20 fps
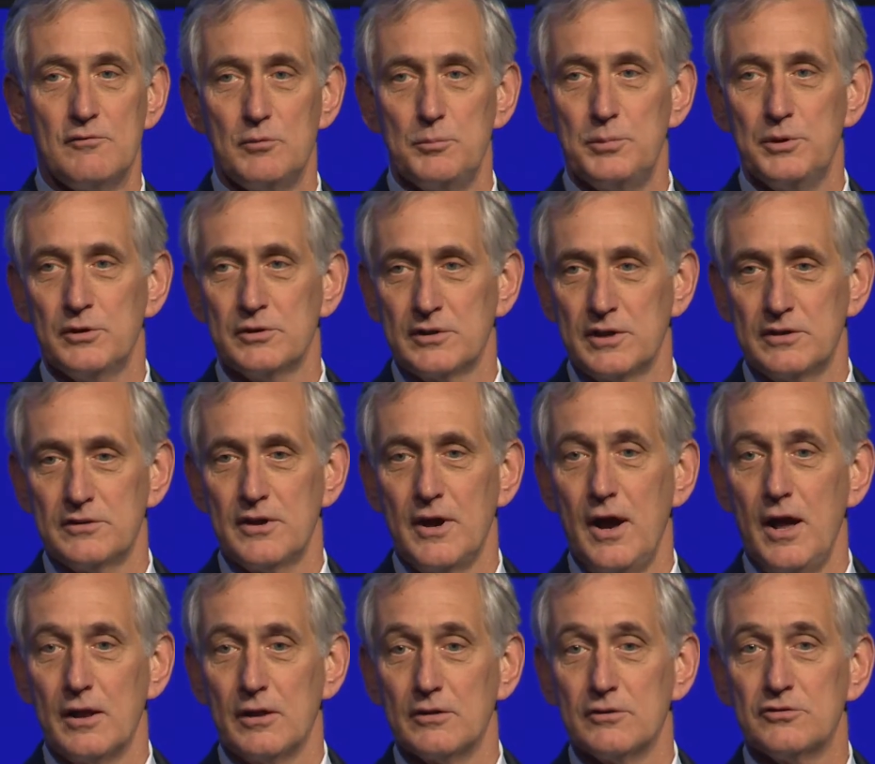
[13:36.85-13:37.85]
$1 billion
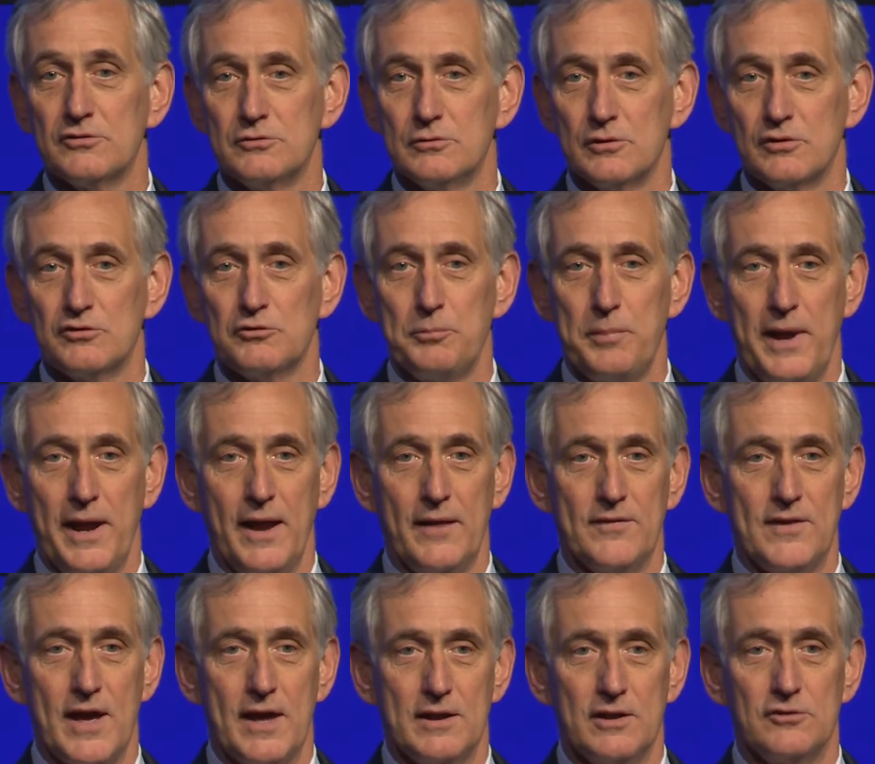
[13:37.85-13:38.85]
to
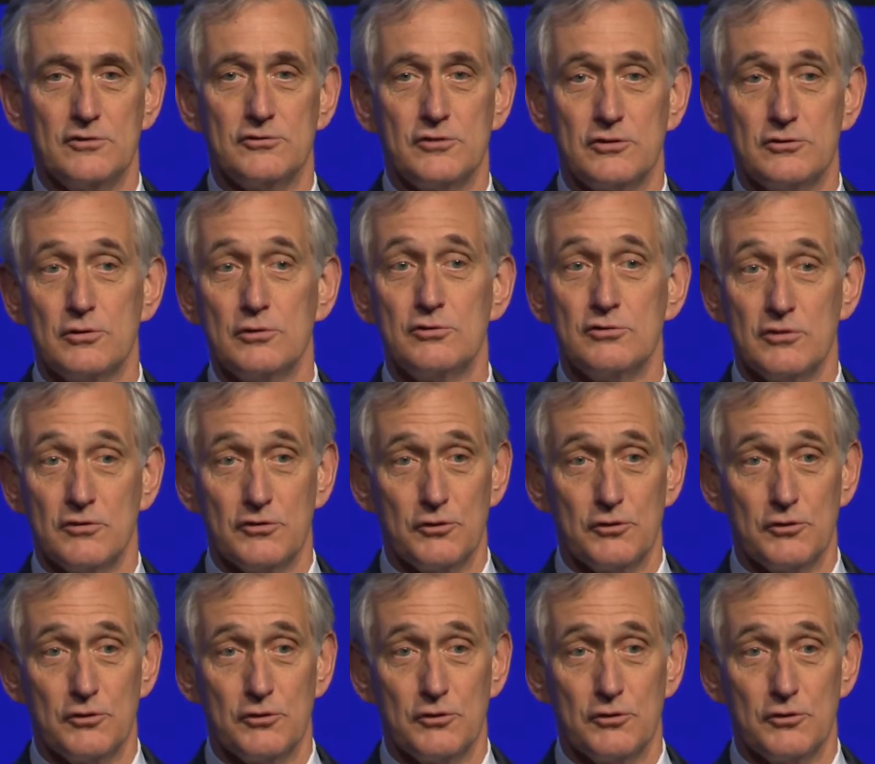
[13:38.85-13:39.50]
expand that institution,